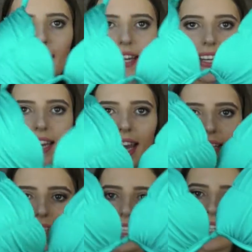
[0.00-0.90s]

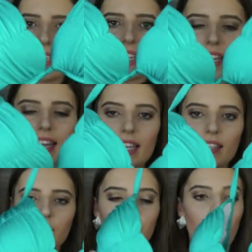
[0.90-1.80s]
Next is
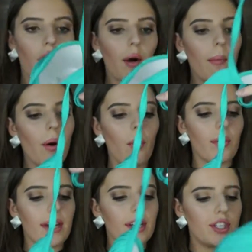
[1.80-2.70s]
this top,
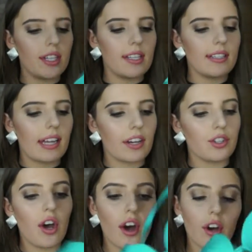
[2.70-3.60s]
which is like a
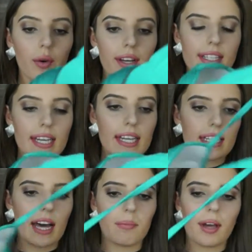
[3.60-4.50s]
turquoisey
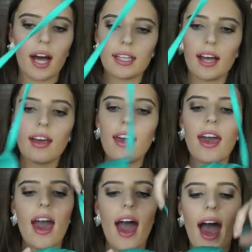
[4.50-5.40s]
type color.
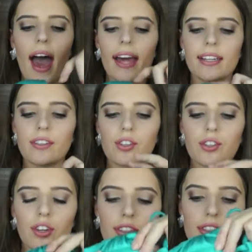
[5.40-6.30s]
And it's
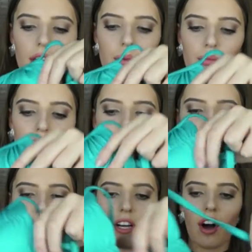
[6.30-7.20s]
just got some
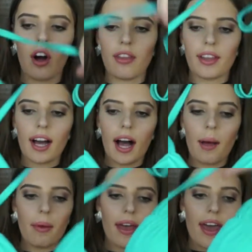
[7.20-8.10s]
ruching on the
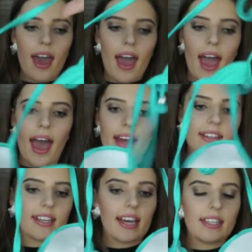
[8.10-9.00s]
cup.
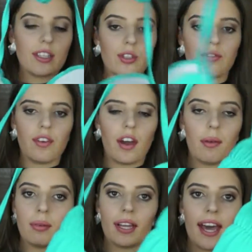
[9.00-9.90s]
And yeah, it's just very
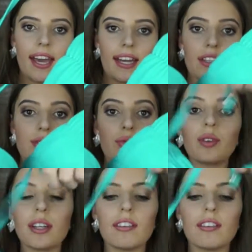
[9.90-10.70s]
plain. It's really,